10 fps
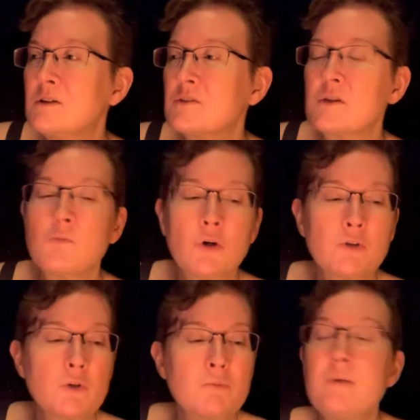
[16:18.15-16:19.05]

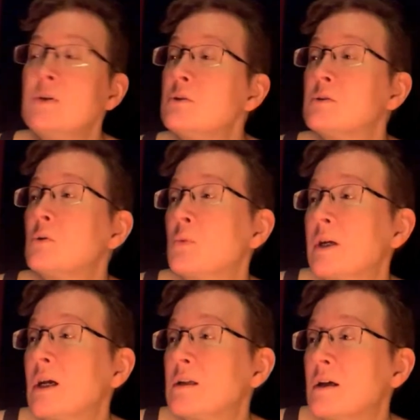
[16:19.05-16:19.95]
Someone who maybe you don't
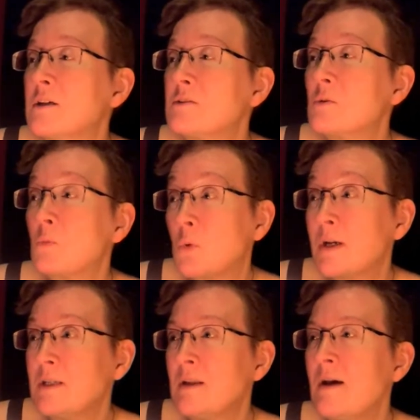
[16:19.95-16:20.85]
recognize
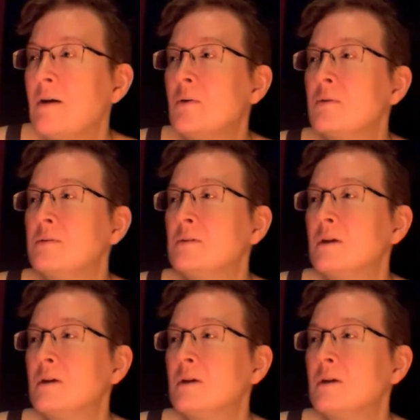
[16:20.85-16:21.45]
right now,